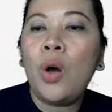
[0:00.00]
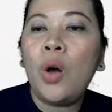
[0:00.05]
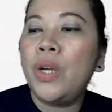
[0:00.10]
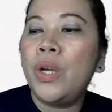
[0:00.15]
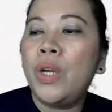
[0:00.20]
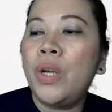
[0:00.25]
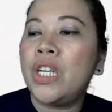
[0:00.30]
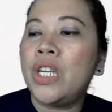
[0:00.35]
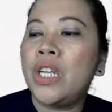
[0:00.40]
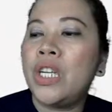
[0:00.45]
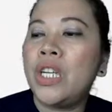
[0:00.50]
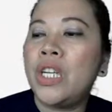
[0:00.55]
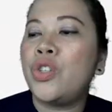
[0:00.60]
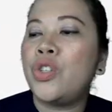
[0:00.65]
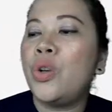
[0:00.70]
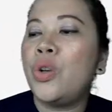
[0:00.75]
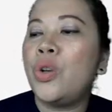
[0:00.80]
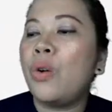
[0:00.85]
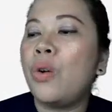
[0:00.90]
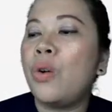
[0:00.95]
which is
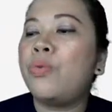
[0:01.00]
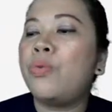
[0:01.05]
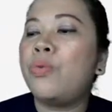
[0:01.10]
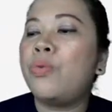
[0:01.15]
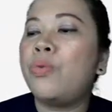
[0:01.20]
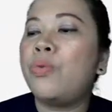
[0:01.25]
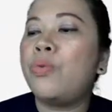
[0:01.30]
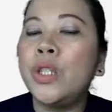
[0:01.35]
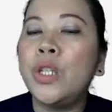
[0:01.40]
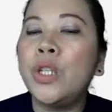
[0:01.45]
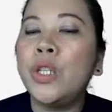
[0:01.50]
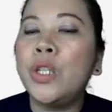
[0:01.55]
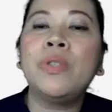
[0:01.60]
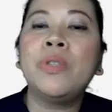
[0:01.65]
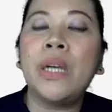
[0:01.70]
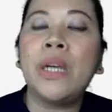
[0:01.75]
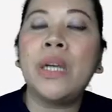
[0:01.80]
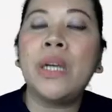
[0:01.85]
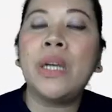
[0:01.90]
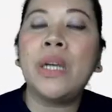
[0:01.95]
your volume
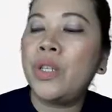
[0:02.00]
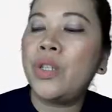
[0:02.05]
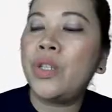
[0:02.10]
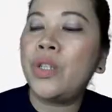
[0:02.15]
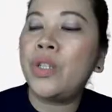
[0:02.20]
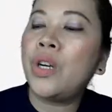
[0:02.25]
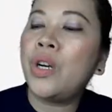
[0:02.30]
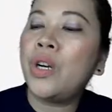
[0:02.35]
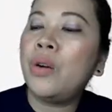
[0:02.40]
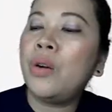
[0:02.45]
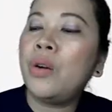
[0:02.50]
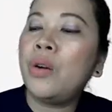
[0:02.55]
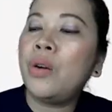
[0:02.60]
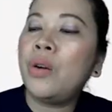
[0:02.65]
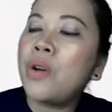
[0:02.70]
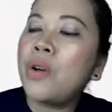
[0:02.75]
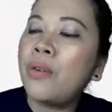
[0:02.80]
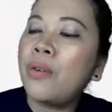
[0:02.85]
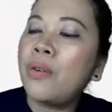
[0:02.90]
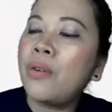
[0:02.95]
temperature, you
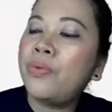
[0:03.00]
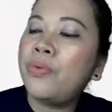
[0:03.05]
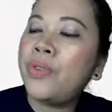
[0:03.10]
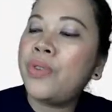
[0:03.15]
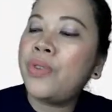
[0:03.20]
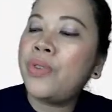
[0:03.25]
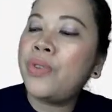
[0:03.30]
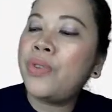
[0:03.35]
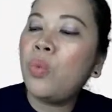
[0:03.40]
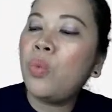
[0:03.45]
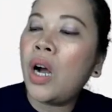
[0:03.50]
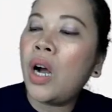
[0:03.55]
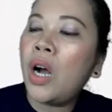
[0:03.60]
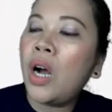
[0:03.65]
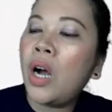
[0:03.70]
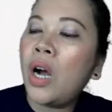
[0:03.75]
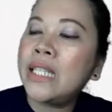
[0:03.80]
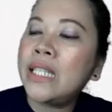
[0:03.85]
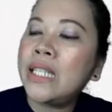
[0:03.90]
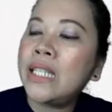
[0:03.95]
have
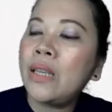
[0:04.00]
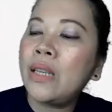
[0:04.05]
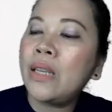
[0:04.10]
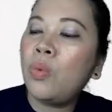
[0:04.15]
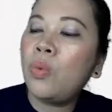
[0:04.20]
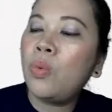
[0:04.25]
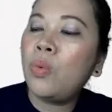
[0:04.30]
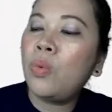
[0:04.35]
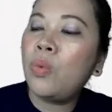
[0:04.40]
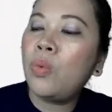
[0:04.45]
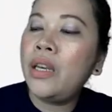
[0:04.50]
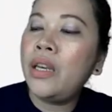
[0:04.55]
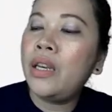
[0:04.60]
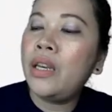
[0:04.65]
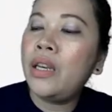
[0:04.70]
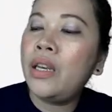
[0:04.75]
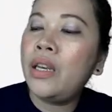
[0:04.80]
V1 T1